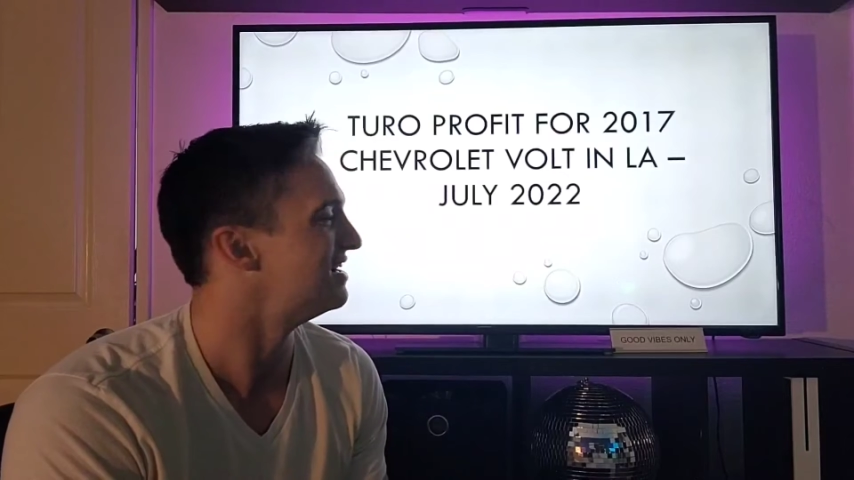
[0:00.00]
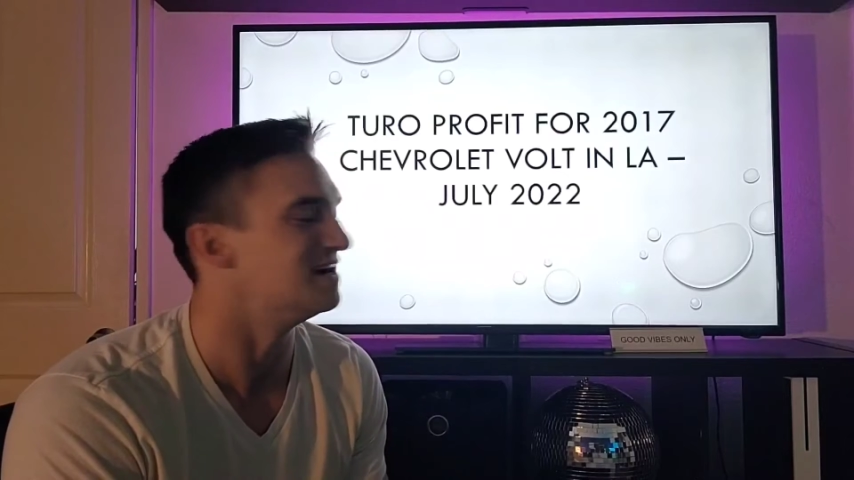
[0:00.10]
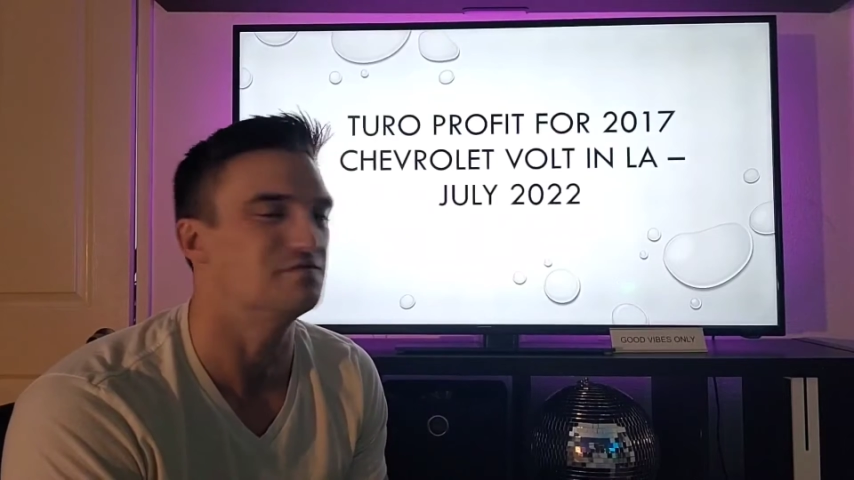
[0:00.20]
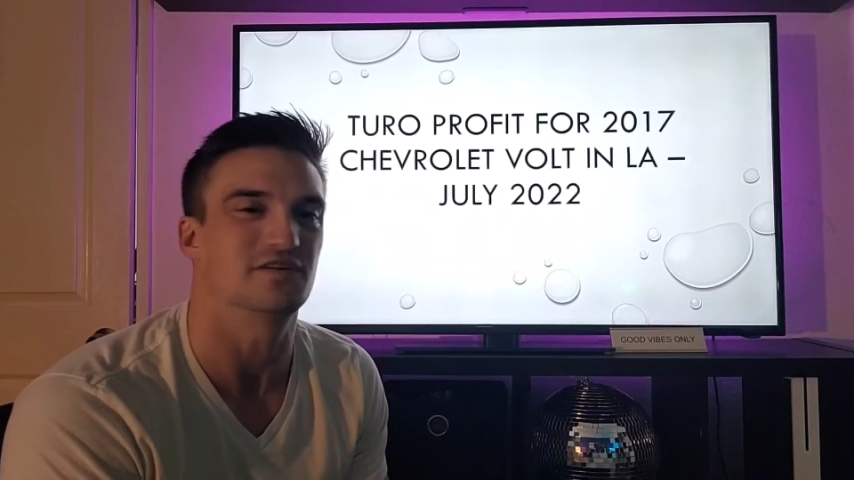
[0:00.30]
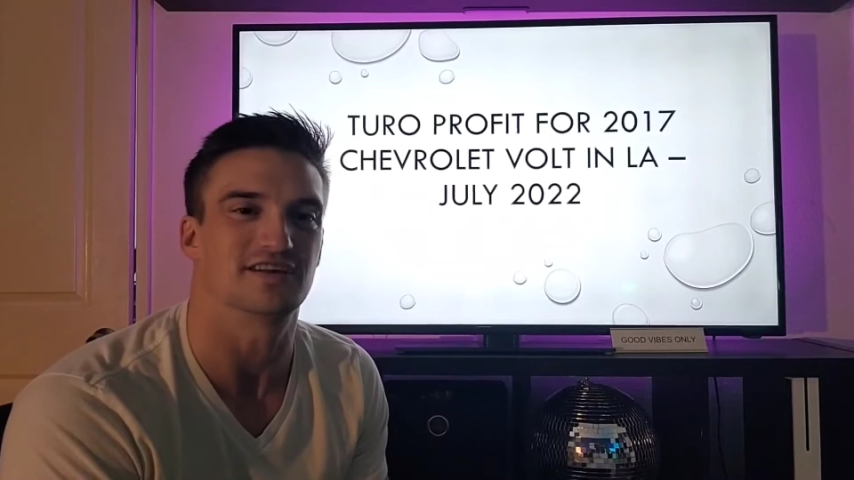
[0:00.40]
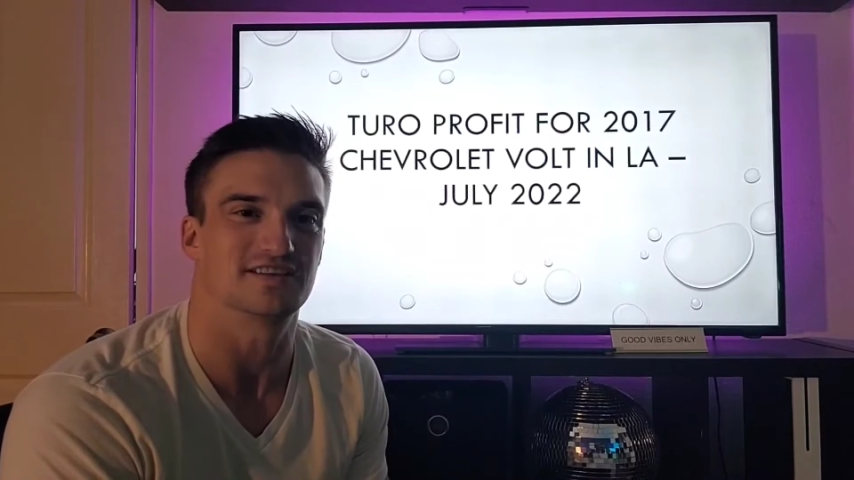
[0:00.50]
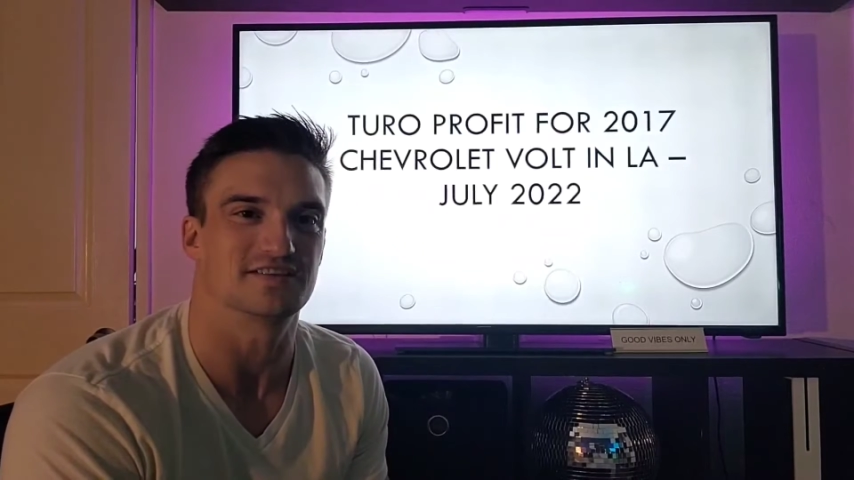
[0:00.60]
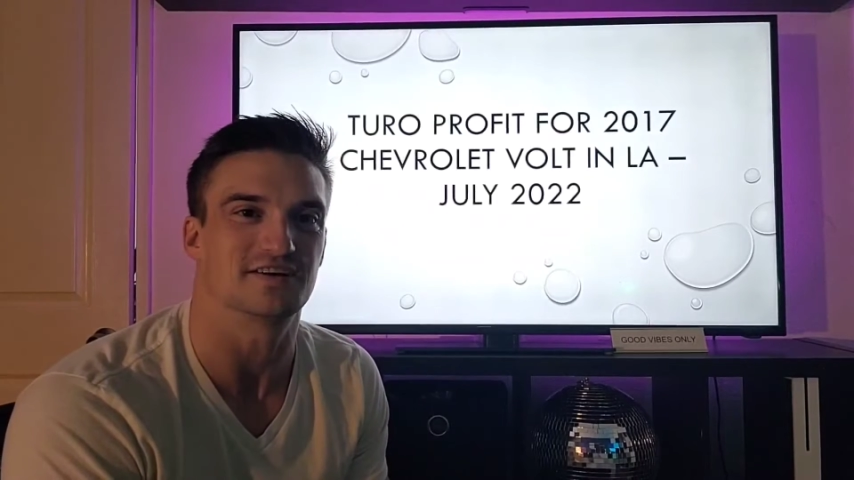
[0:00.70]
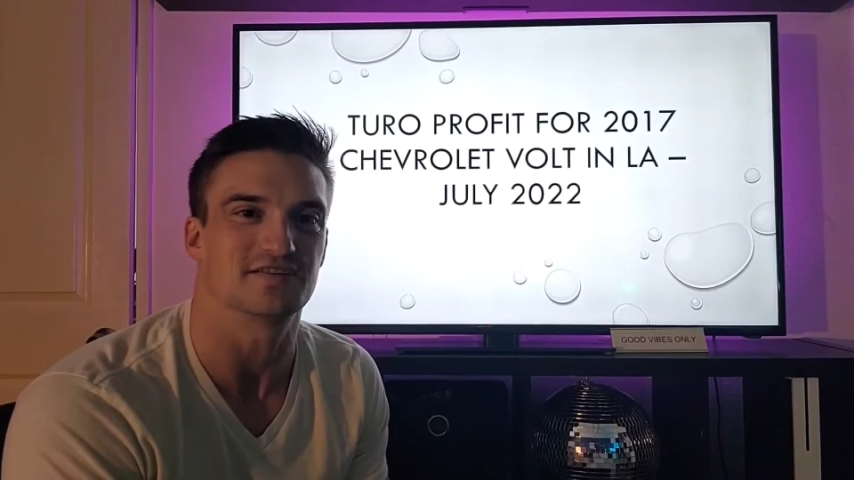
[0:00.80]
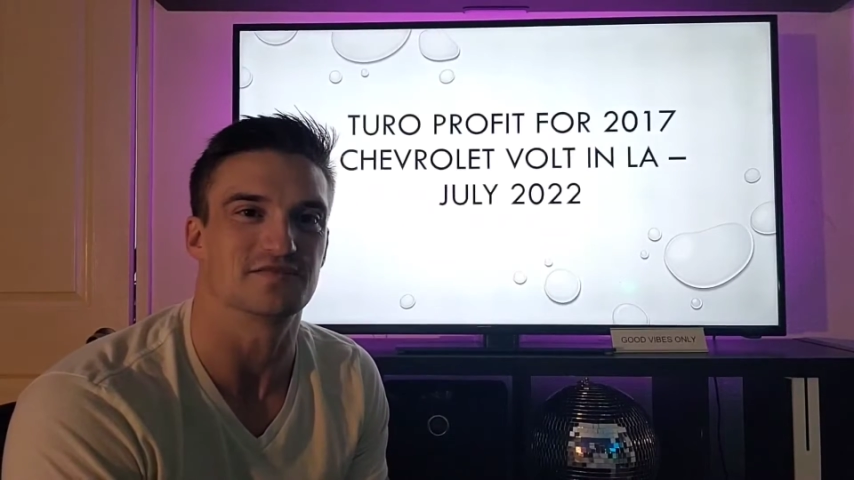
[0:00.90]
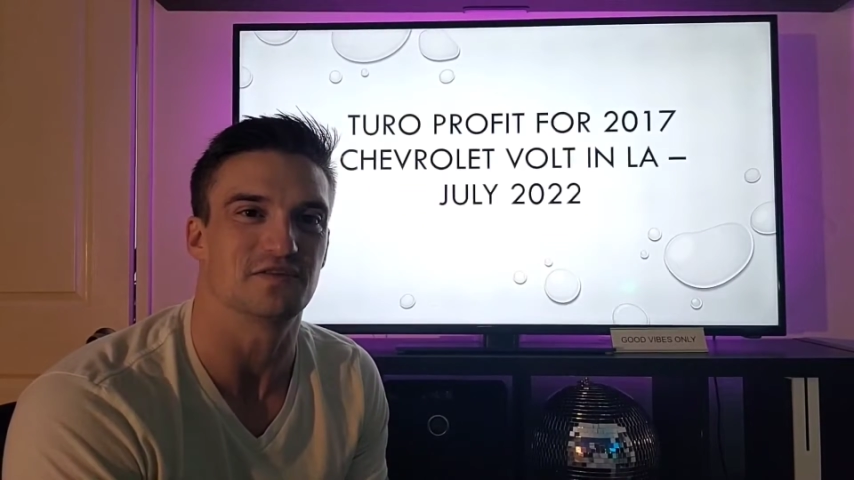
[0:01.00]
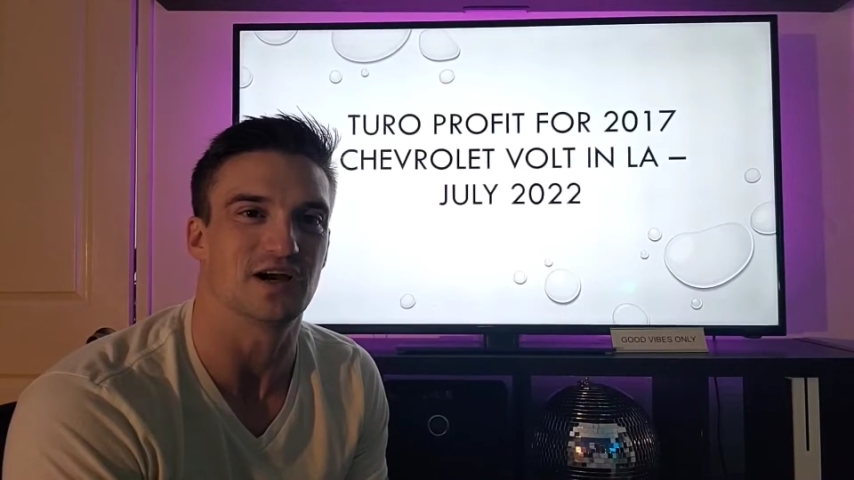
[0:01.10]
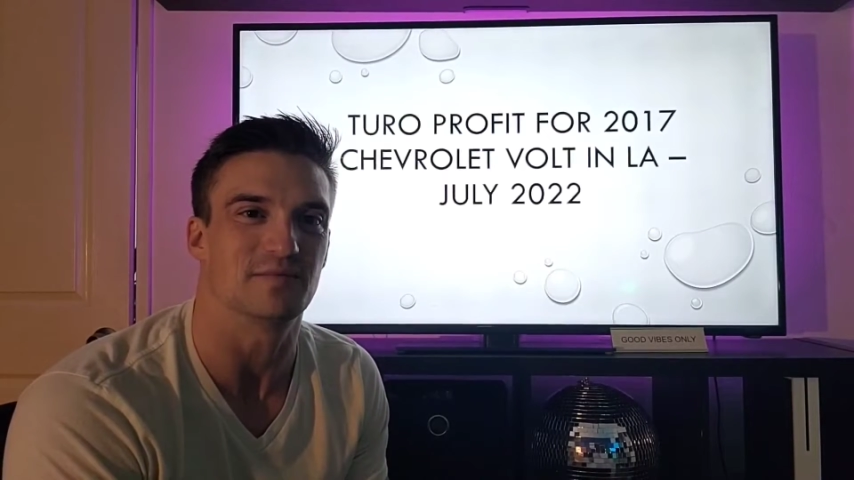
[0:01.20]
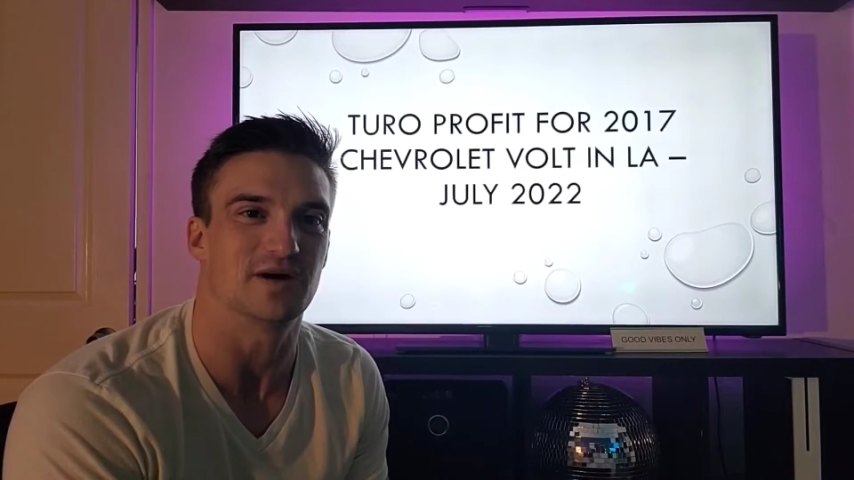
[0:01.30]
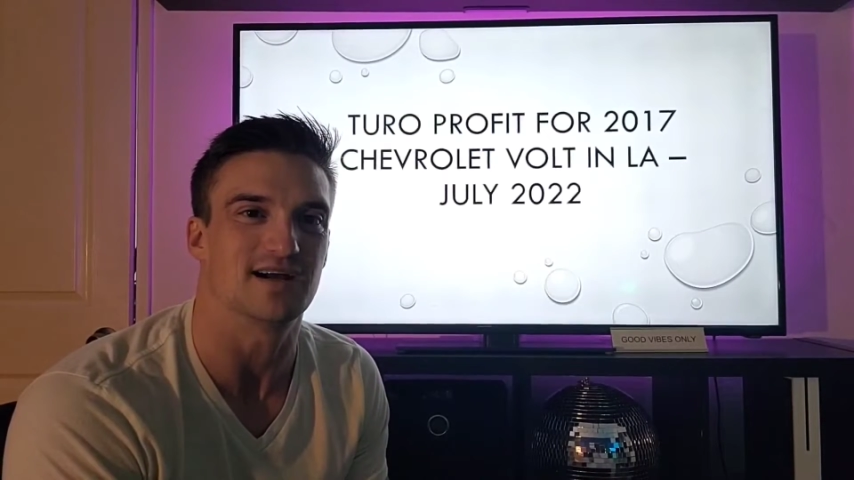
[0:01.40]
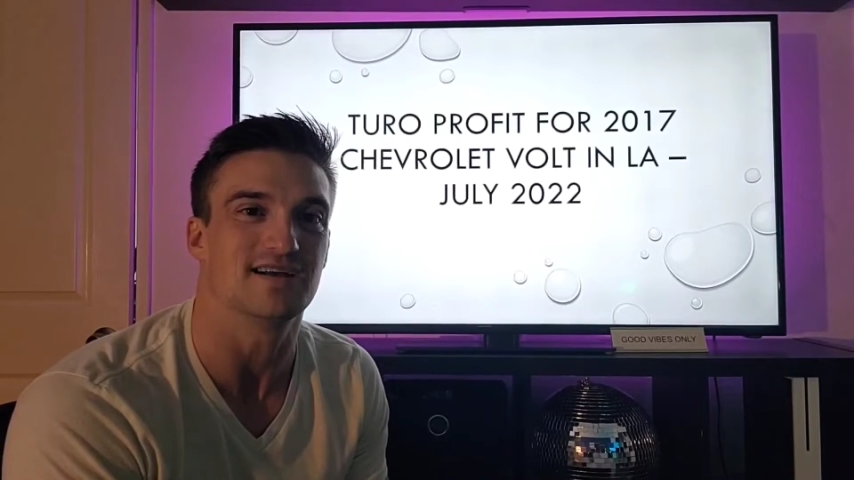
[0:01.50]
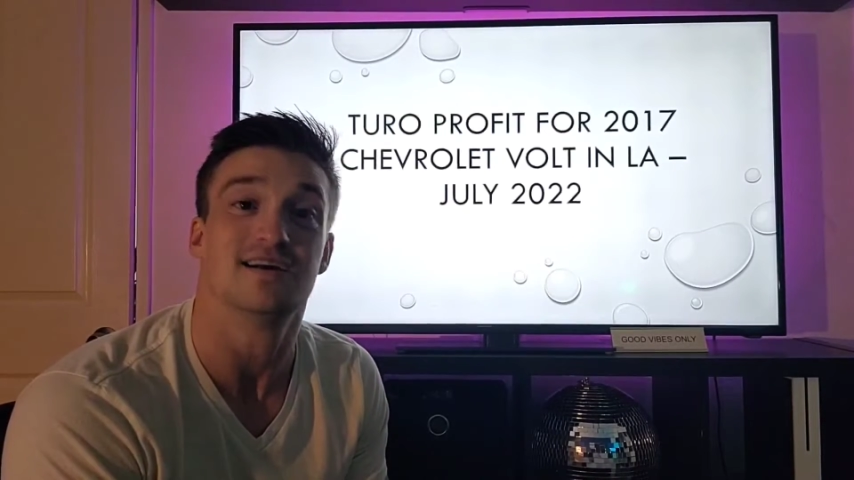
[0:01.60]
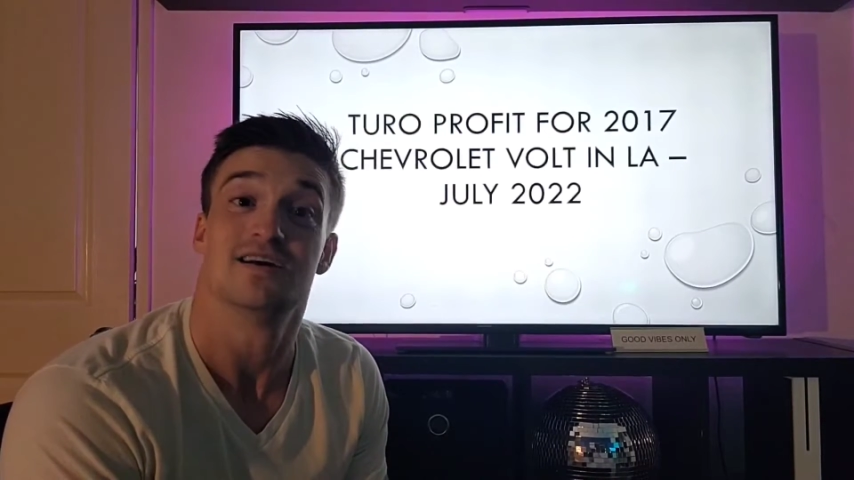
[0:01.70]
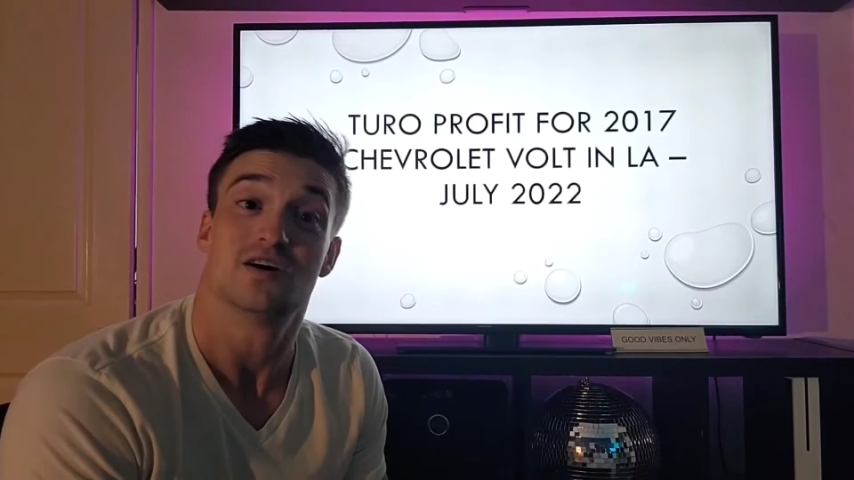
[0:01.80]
I feel like this year is flying by.